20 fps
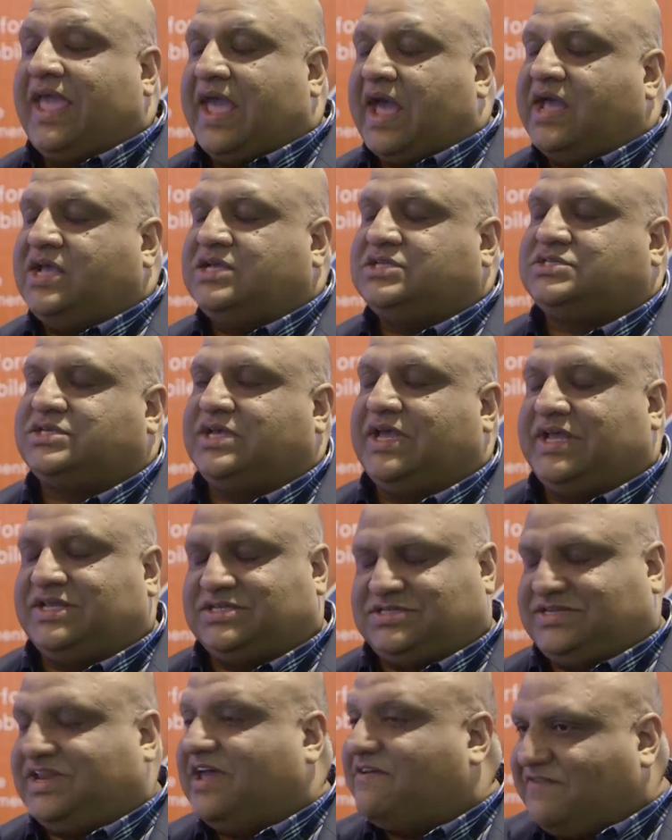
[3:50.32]
AI
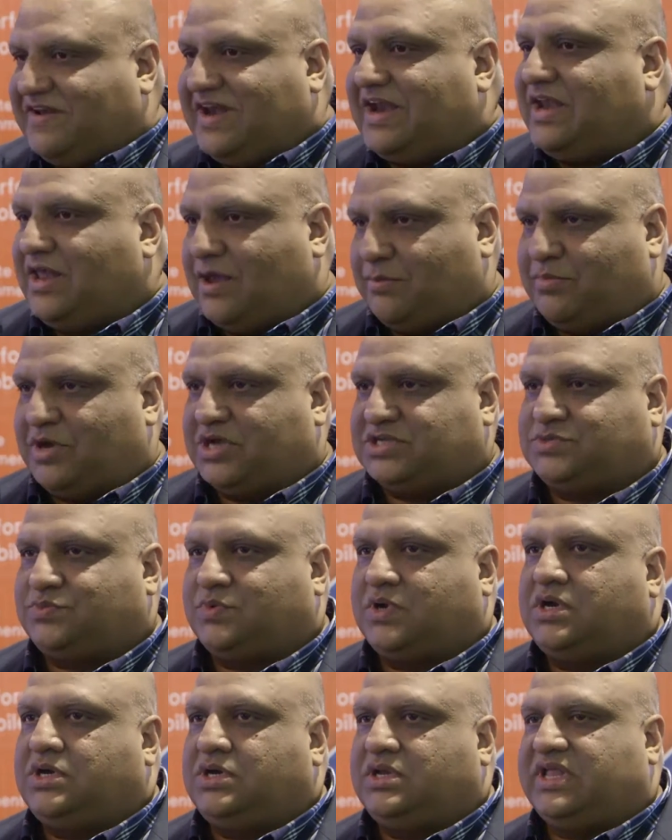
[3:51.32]
is definitely a
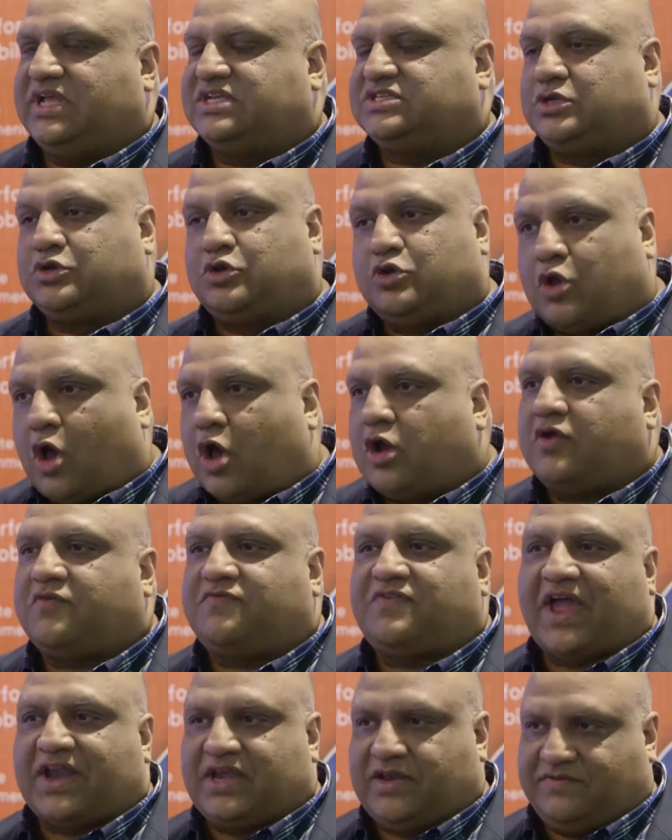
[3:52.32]
buzzword. There's a lot
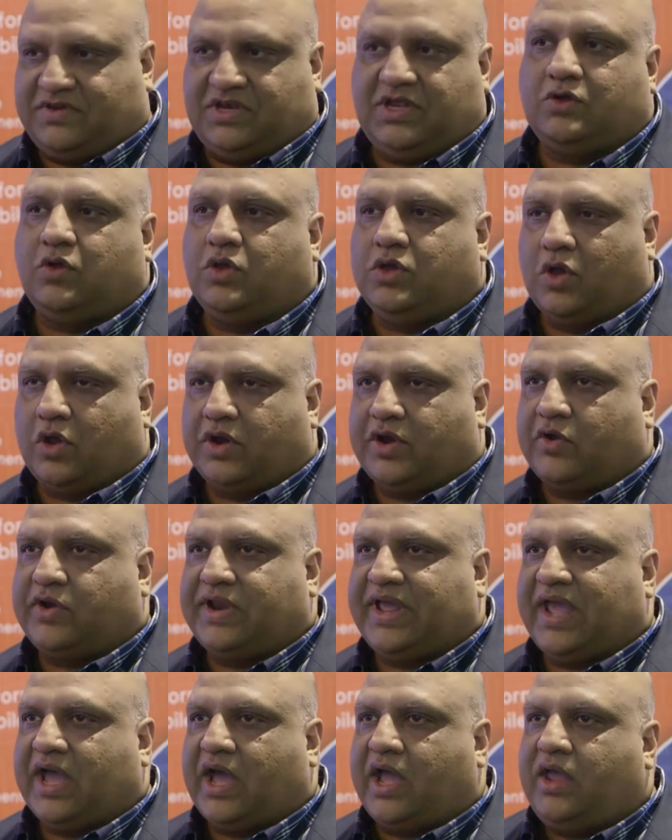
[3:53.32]
of activity going on
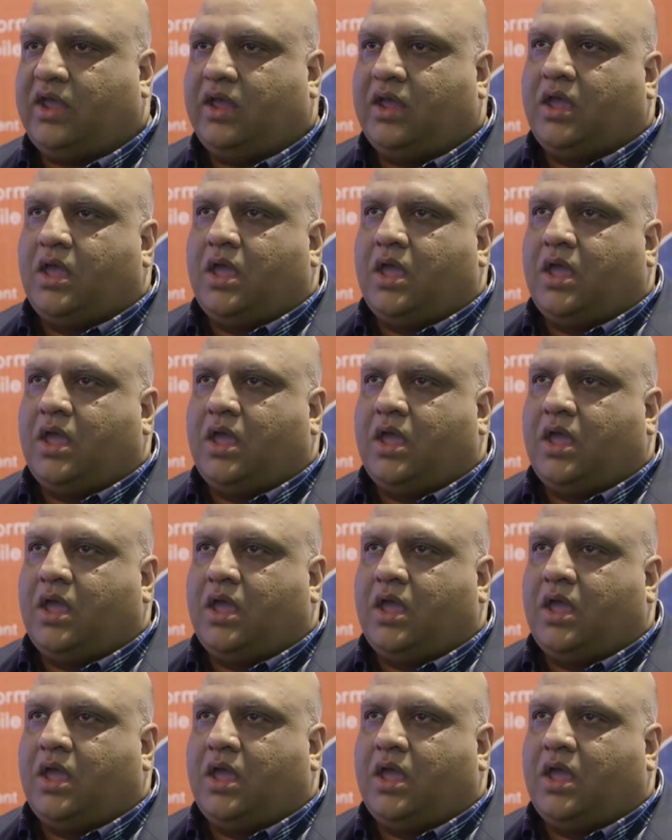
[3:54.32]
AI.